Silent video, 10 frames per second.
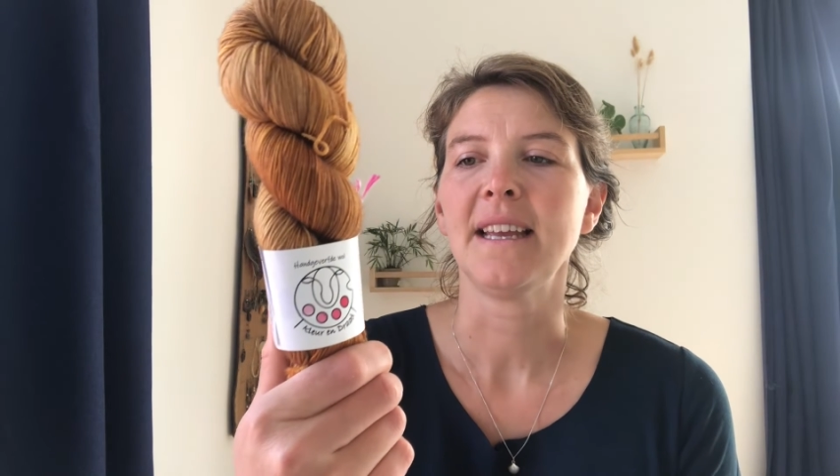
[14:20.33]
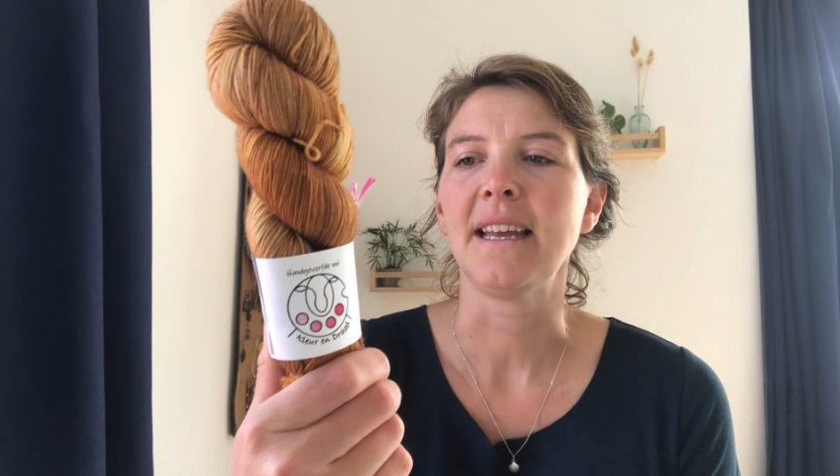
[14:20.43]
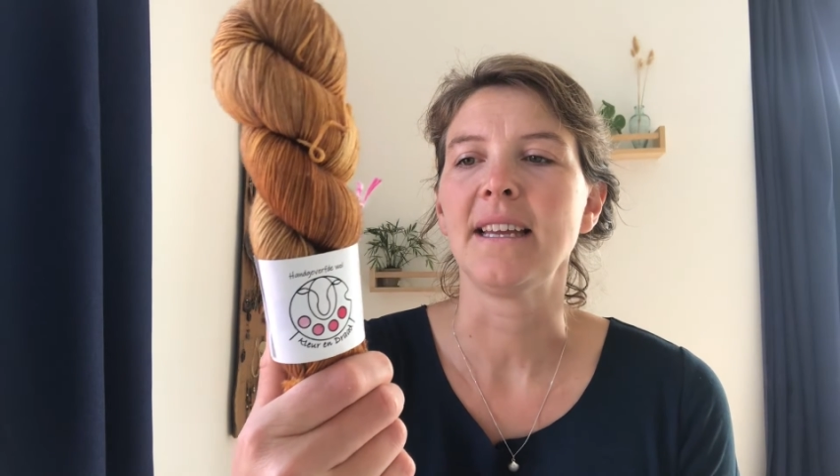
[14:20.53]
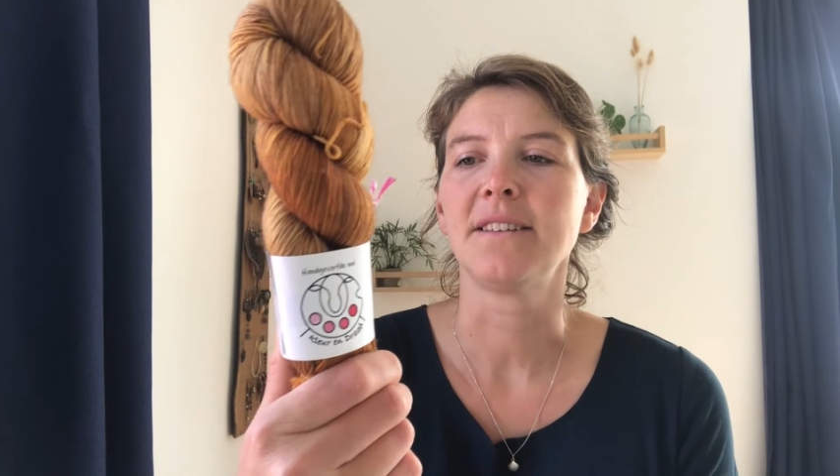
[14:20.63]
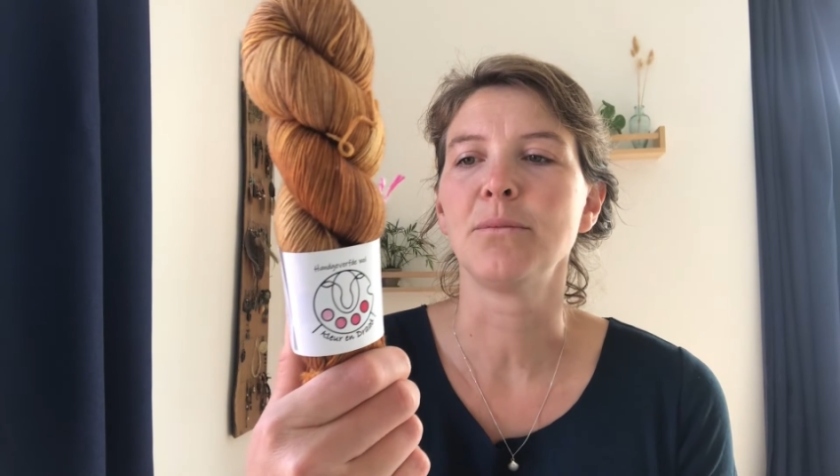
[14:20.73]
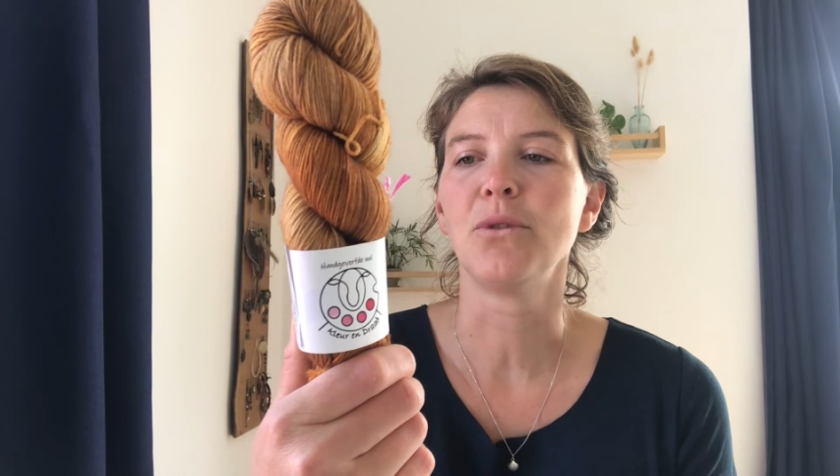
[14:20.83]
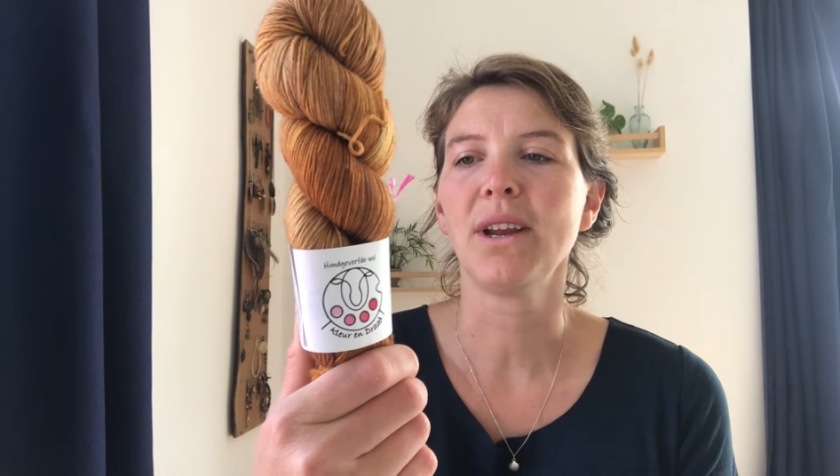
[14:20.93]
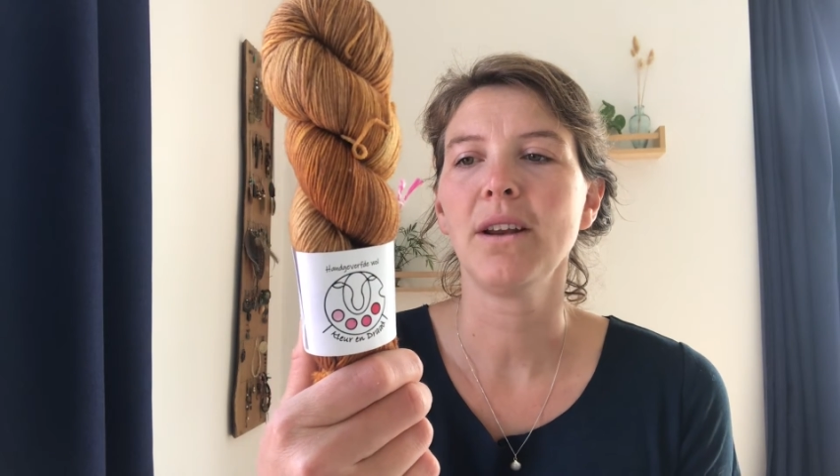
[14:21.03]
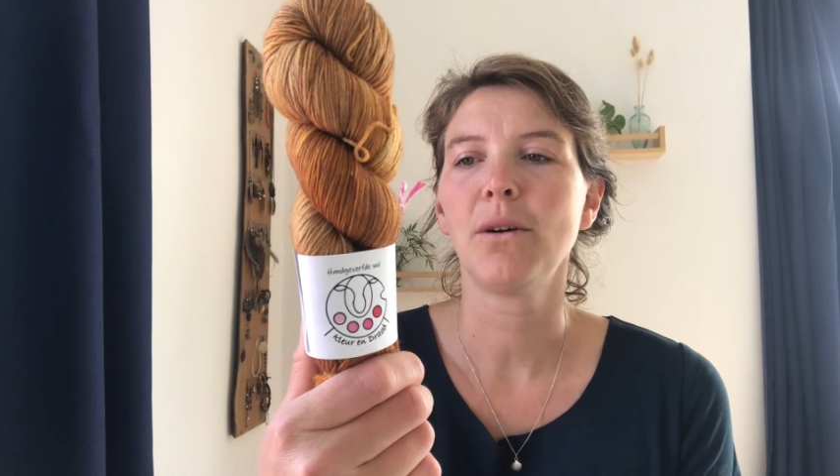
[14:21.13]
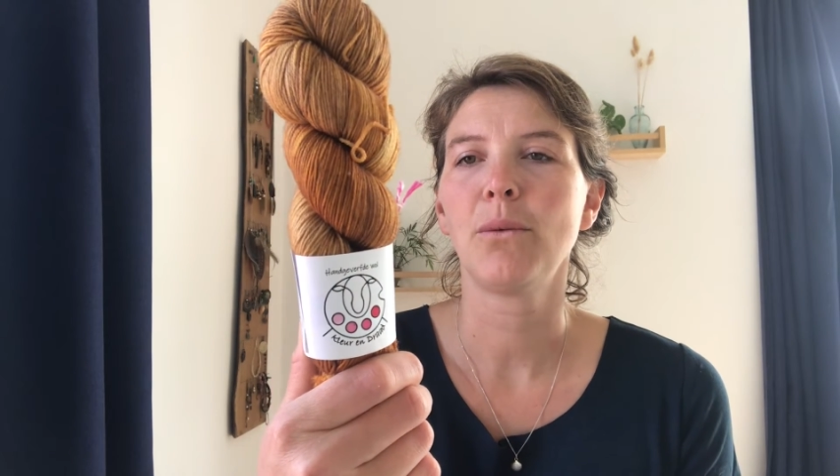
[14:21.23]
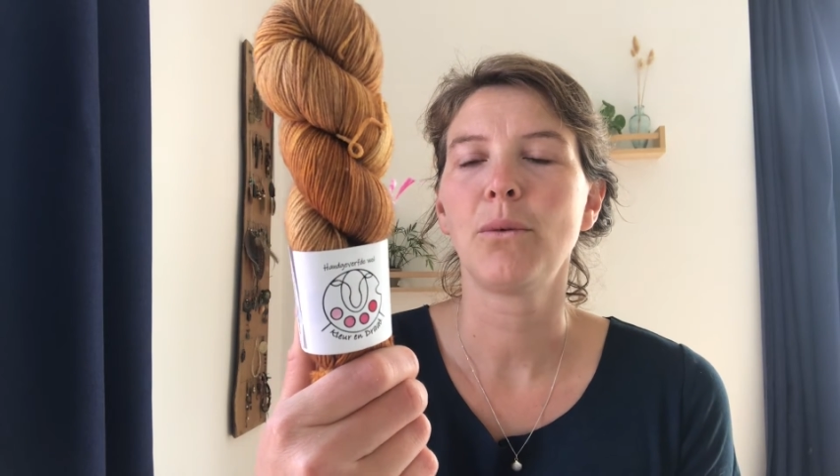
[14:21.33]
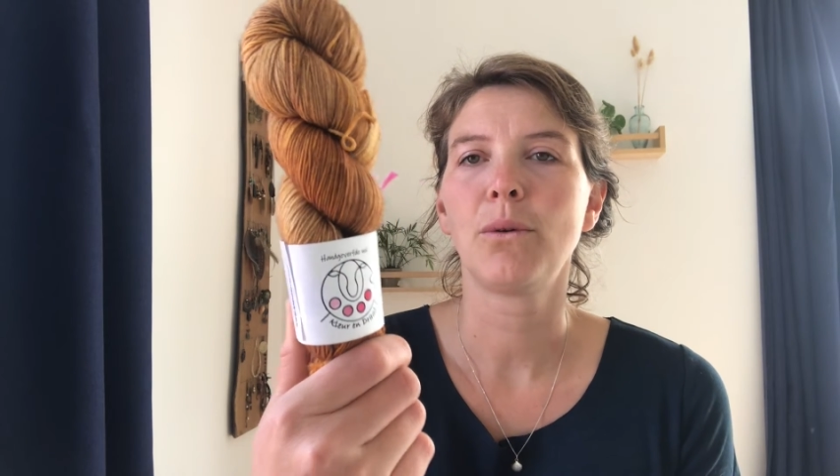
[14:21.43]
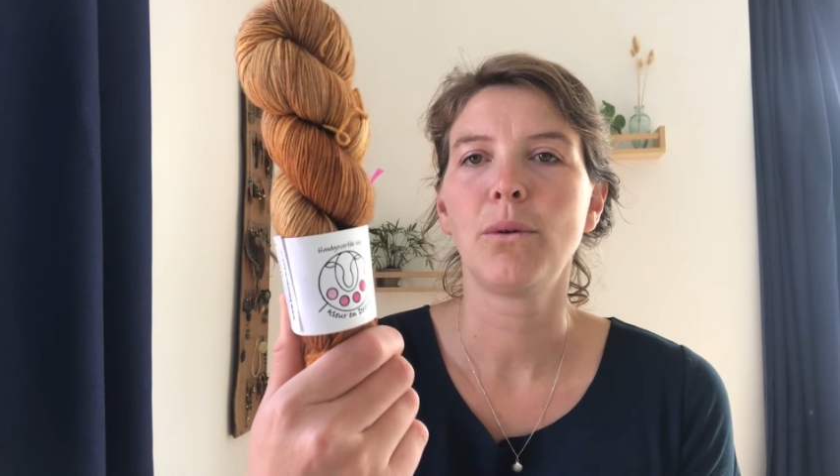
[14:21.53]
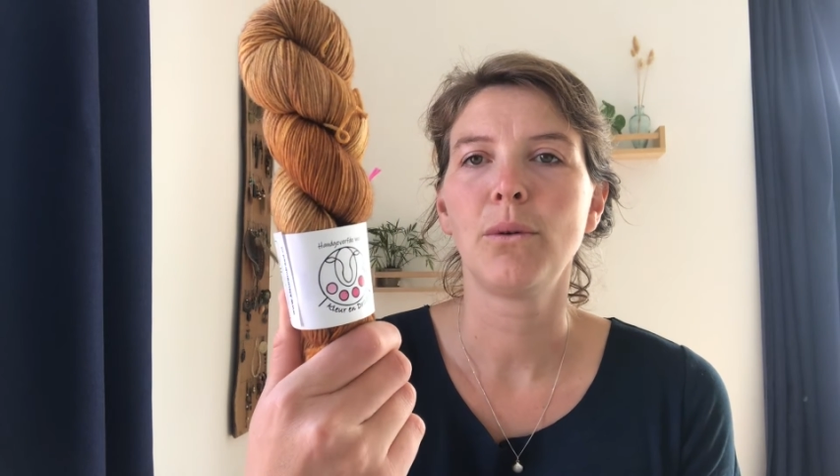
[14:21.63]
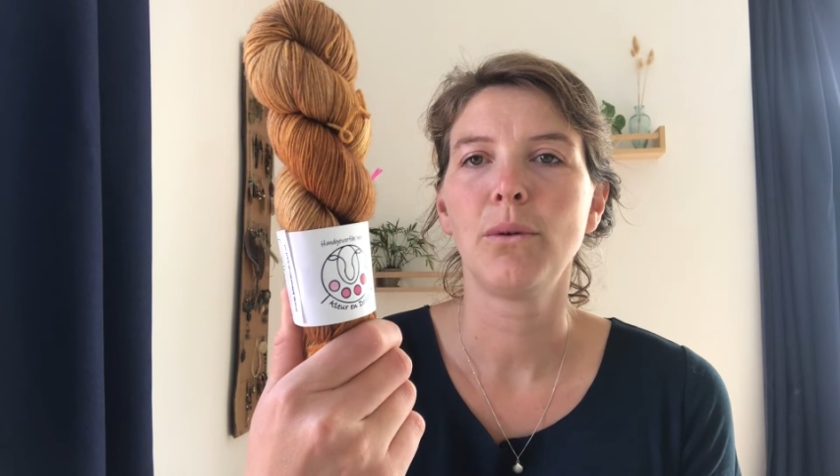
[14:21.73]
It's merino
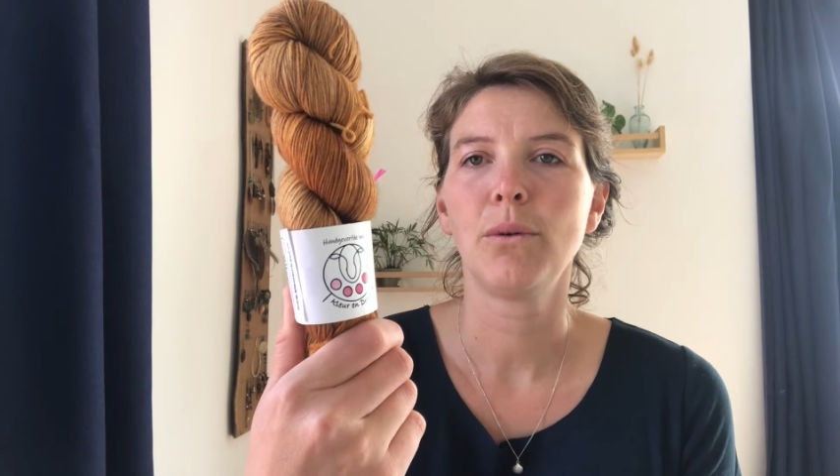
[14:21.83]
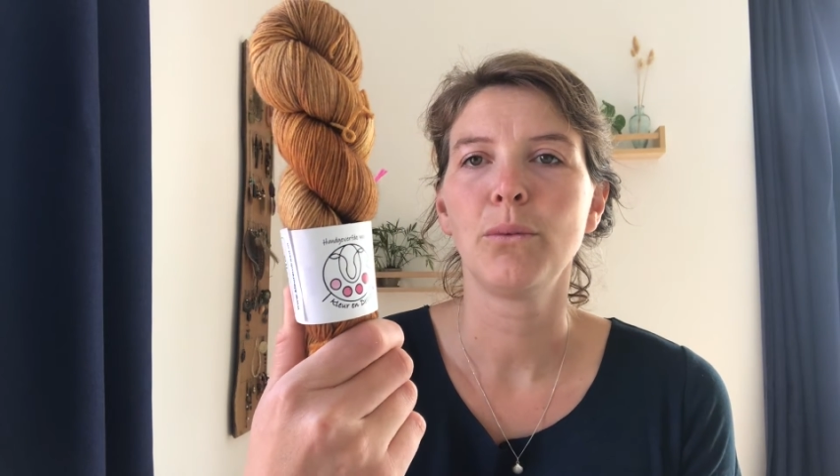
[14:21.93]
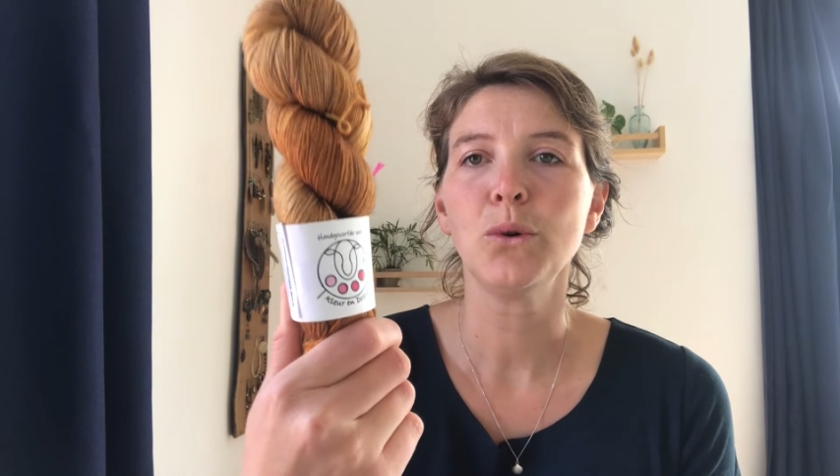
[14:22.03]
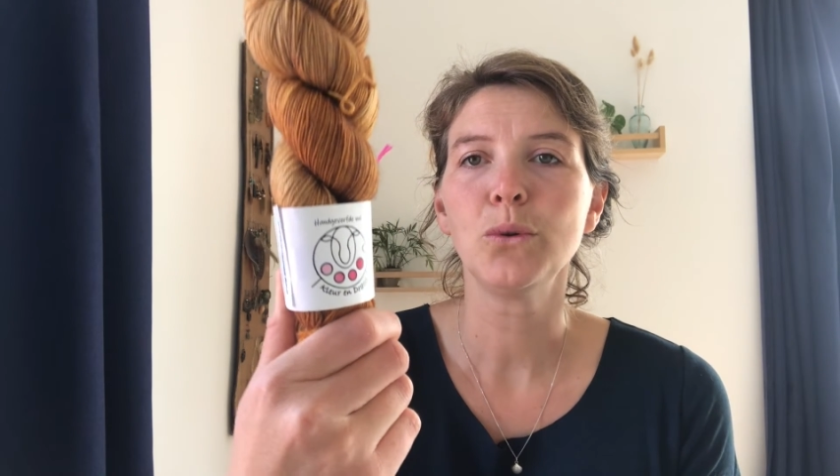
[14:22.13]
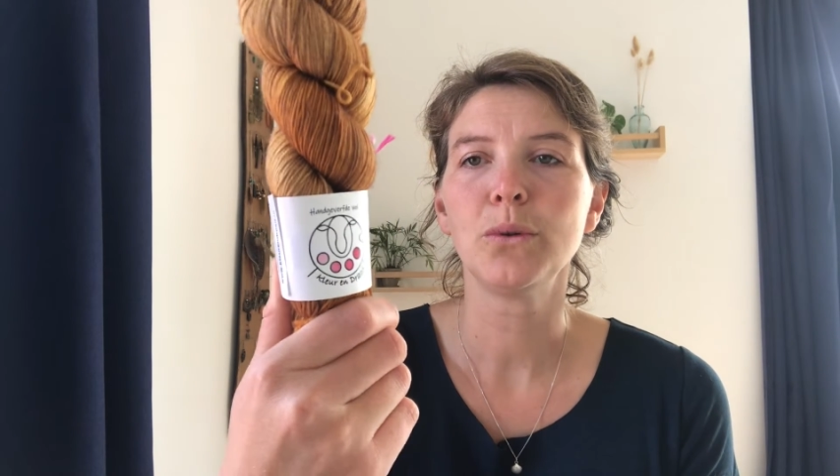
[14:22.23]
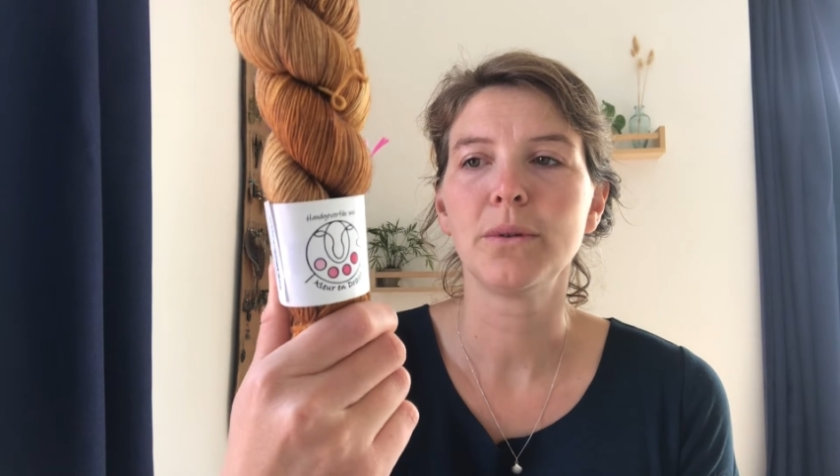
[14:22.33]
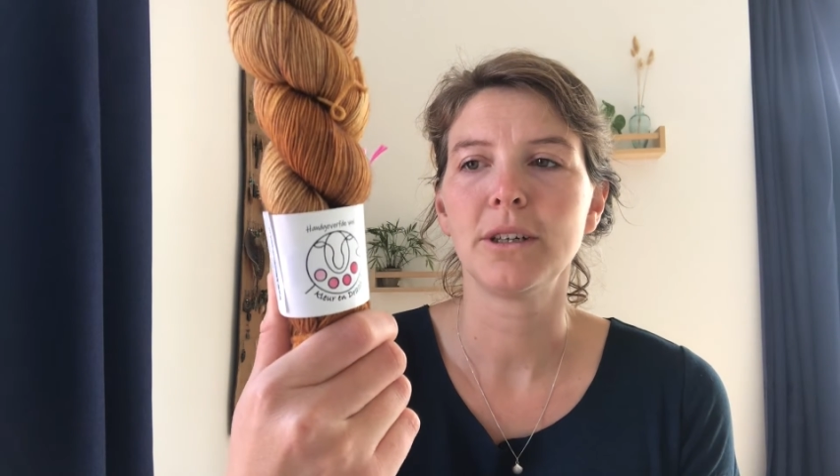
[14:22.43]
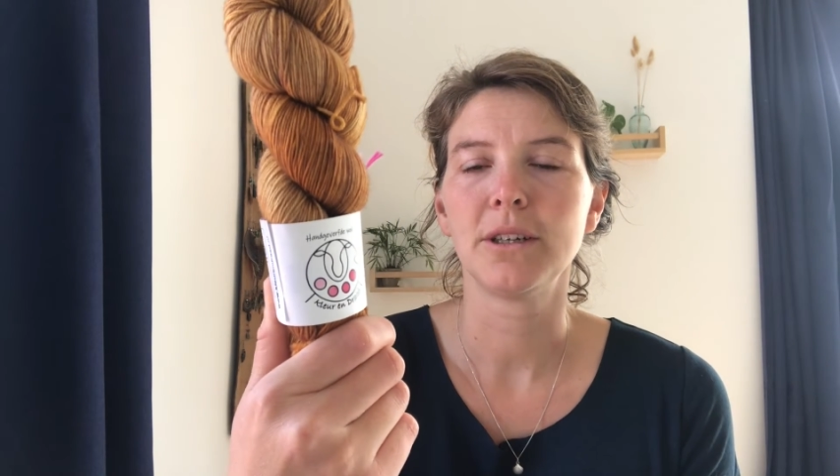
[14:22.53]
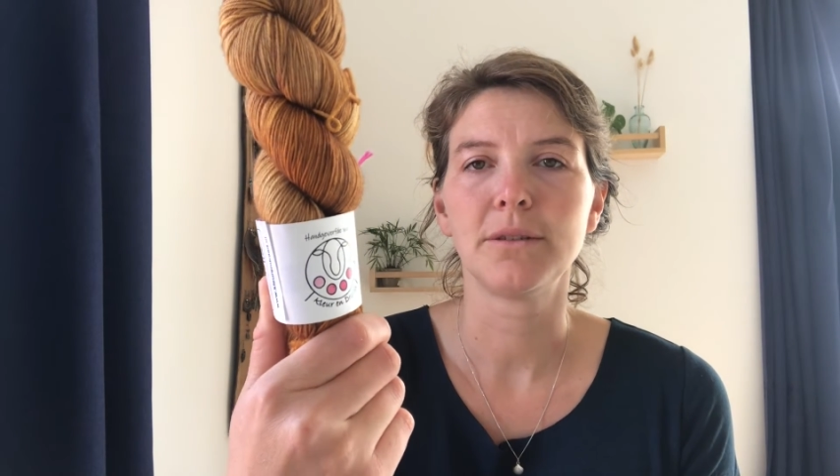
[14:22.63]
wool